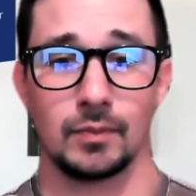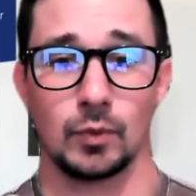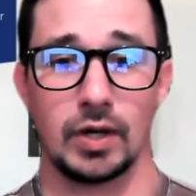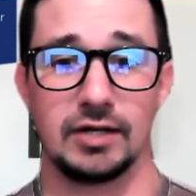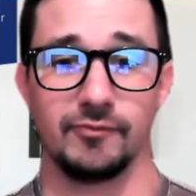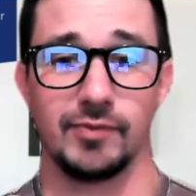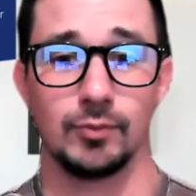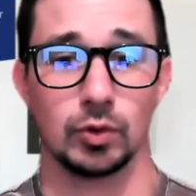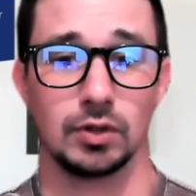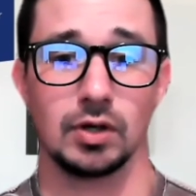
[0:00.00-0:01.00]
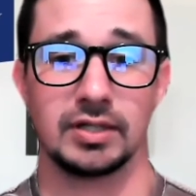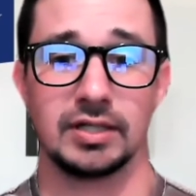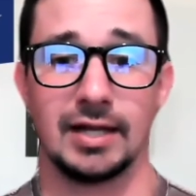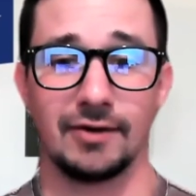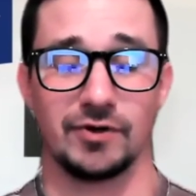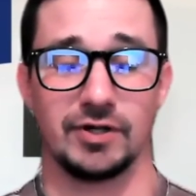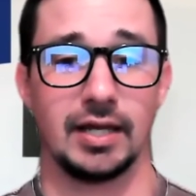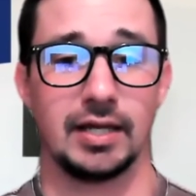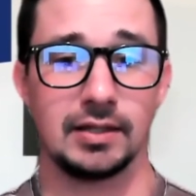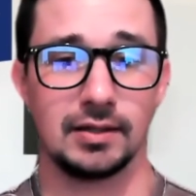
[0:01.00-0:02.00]
right? If people were logging in every
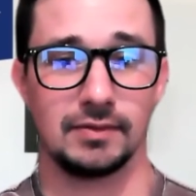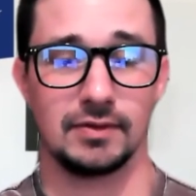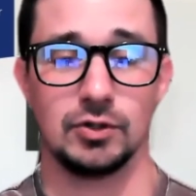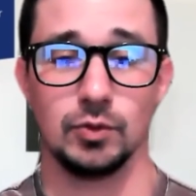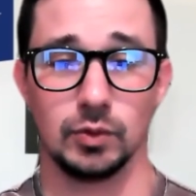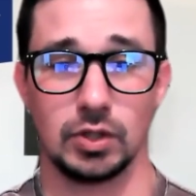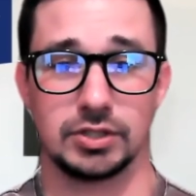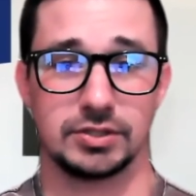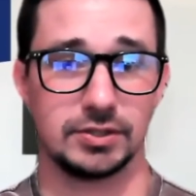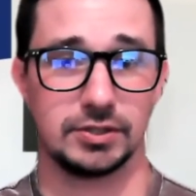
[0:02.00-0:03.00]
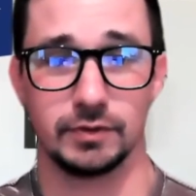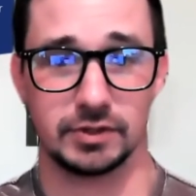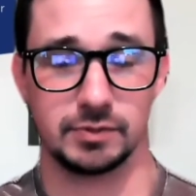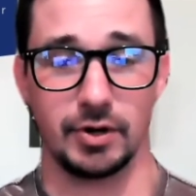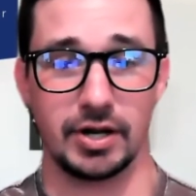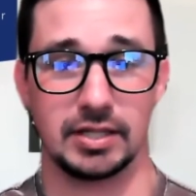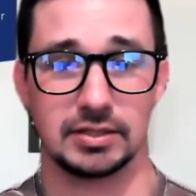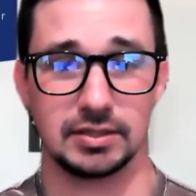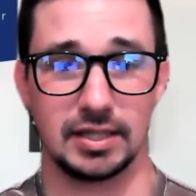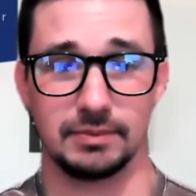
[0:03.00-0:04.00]
day and then you launch this new
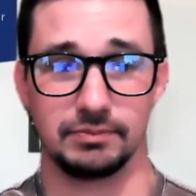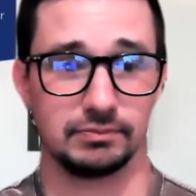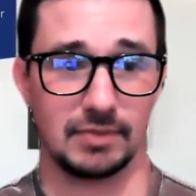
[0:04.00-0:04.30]
experience and they